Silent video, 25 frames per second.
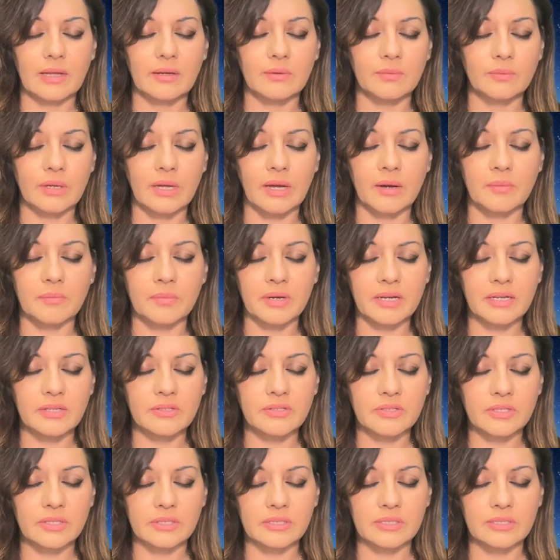We are
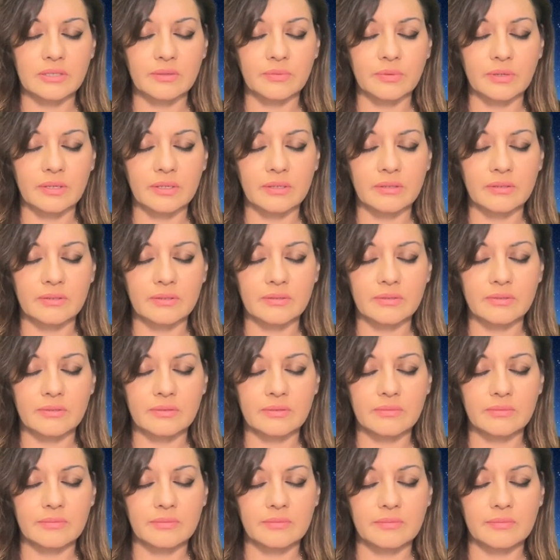merging, dear
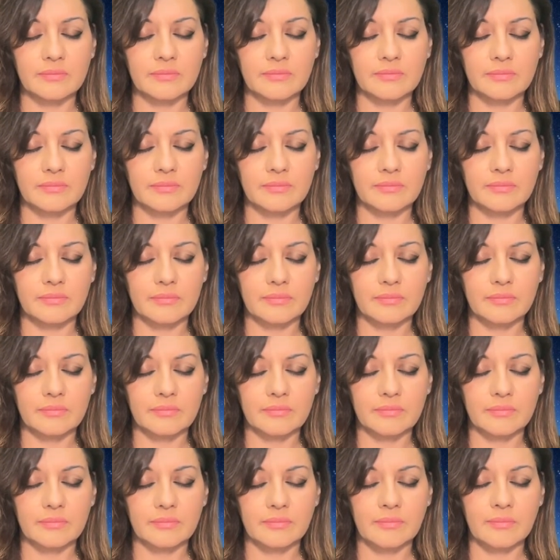ones,
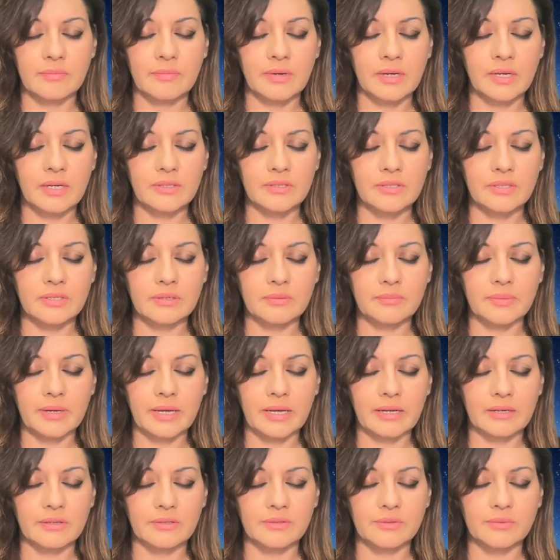merging
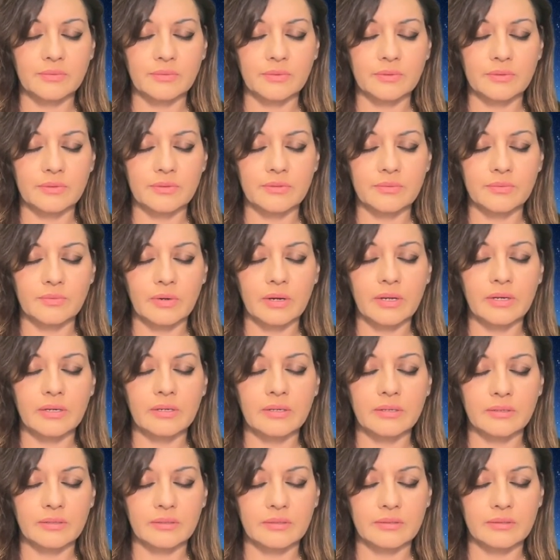back towards
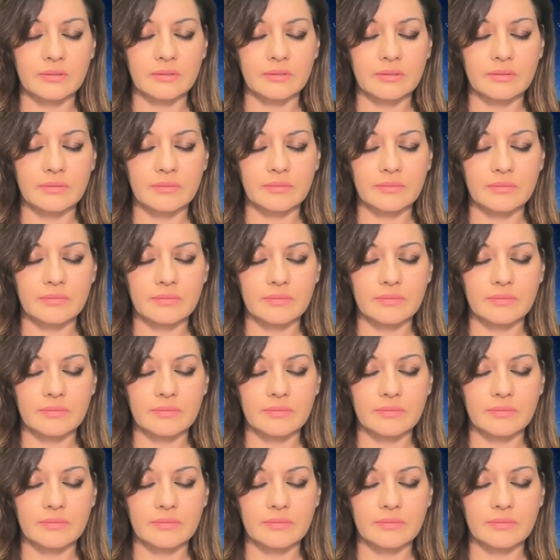oneness.